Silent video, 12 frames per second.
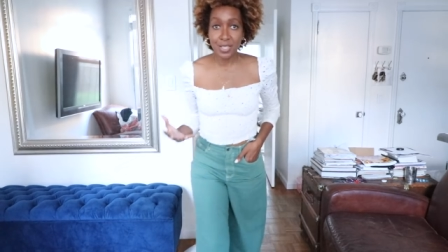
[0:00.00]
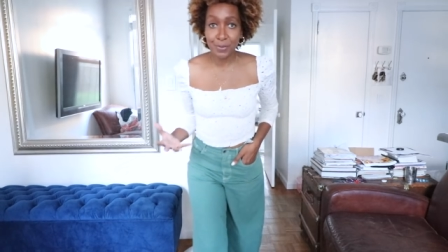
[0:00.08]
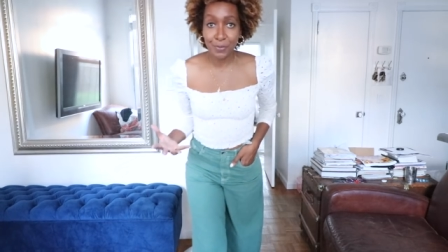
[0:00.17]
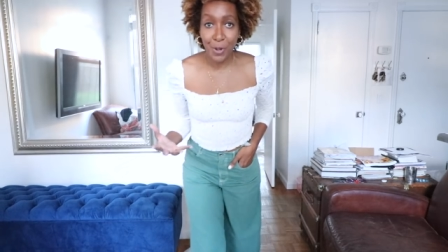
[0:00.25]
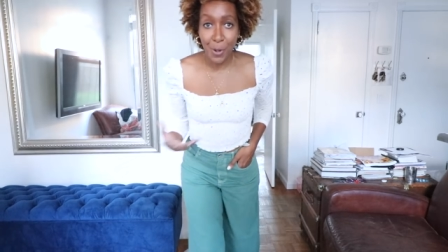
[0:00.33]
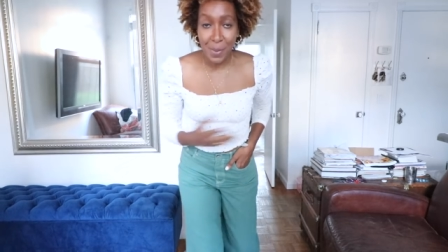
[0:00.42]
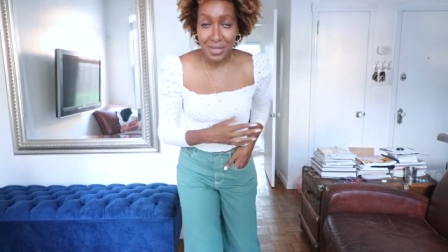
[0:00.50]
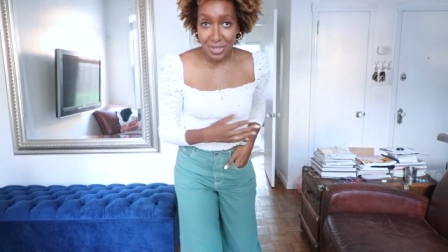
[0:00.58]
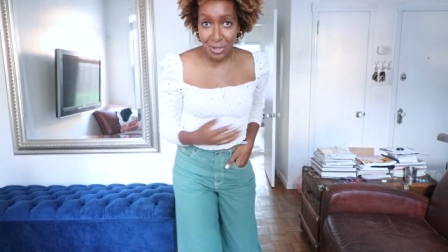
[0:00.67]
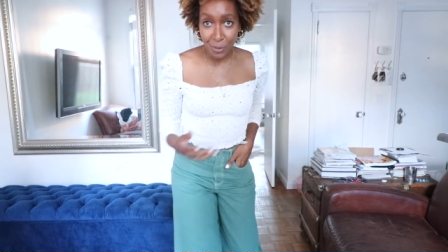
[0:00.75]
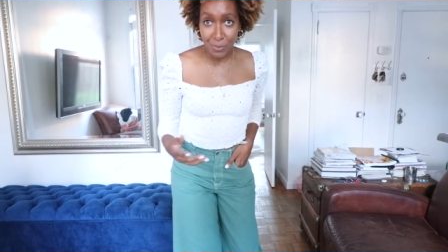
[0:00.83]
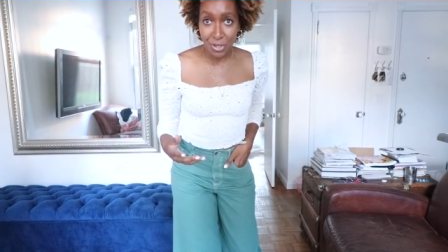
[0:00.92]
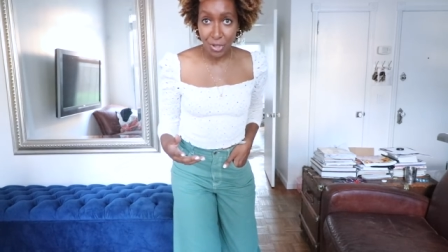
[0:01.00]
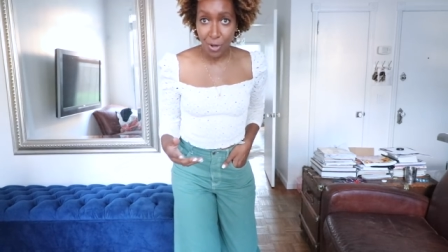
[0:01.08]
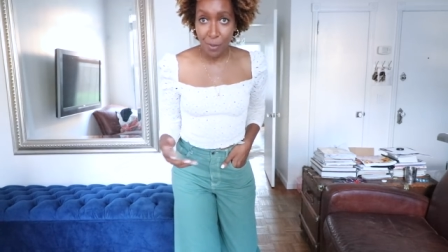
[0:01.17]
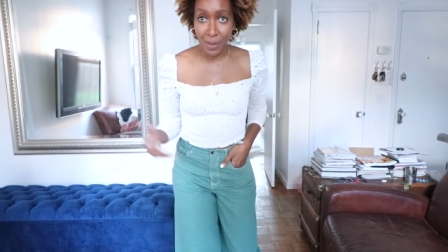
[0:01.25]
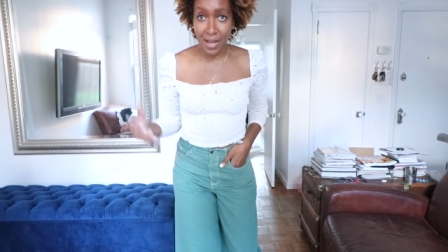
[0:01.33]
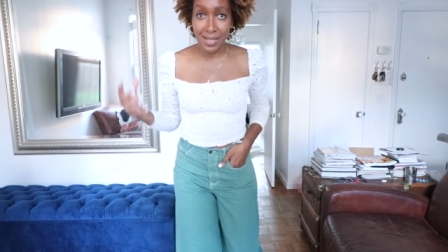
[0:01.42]
is from
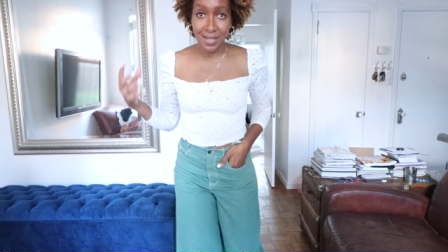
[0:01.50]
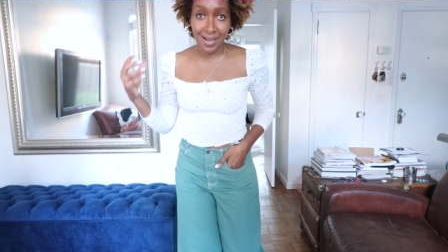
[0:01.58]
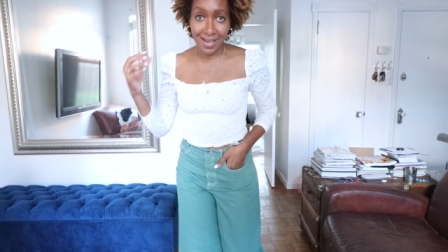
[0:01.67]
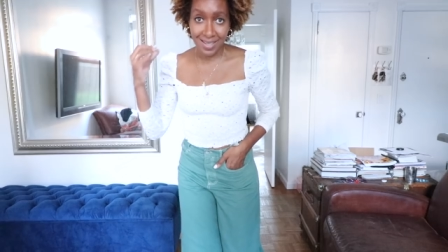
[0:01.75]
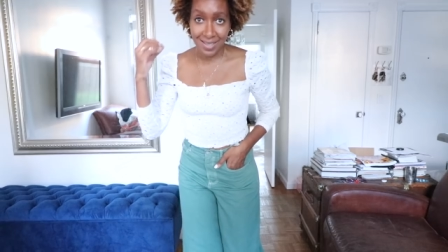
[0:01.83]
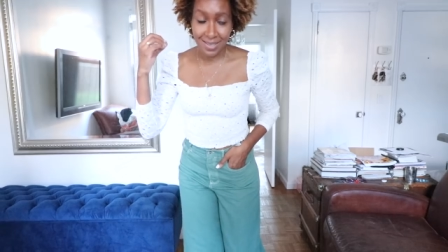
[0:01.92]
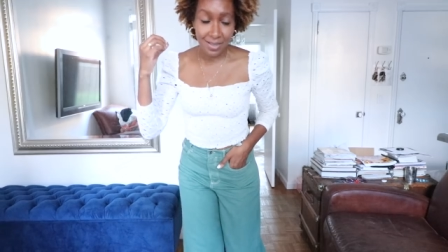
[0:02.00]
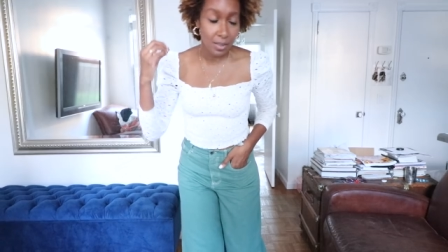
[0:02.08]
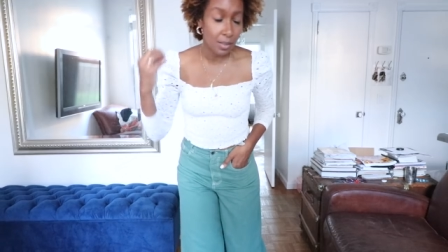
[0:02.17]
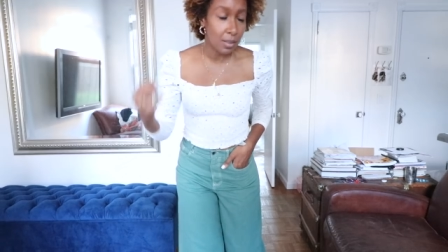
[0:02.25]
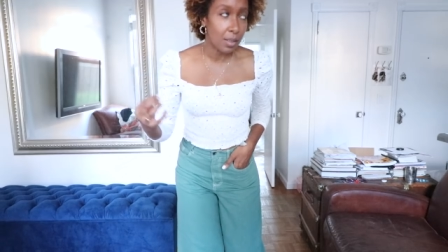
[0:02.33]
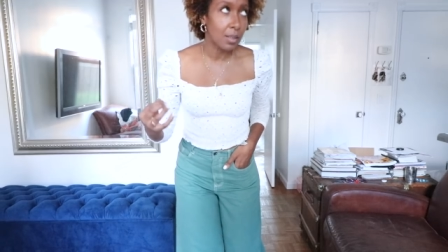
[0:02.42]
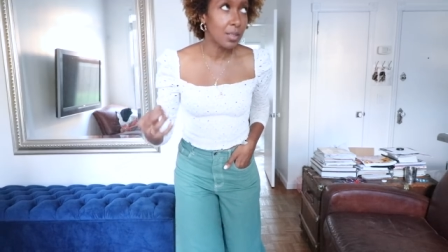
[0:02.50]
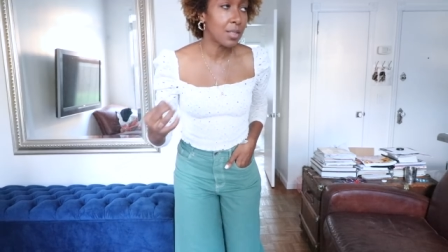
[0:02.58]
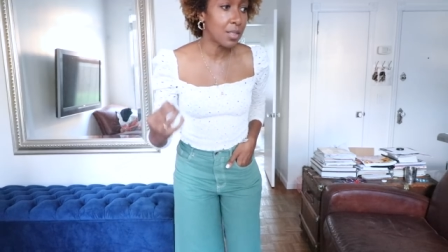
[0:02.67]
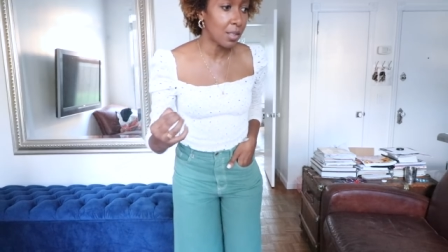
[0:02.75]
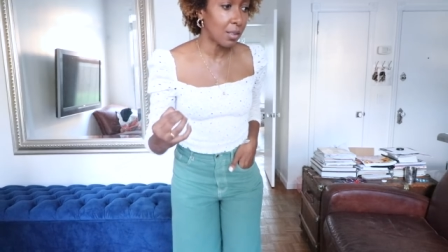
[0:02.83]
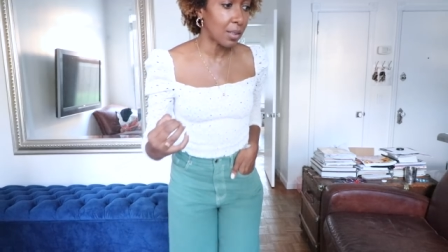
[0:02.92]
Topshop, and oh
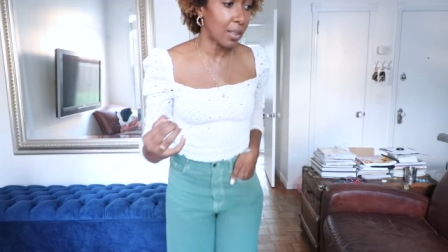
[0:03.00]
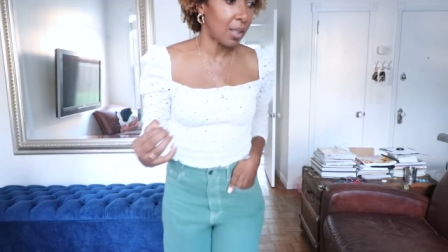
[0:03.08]
God, I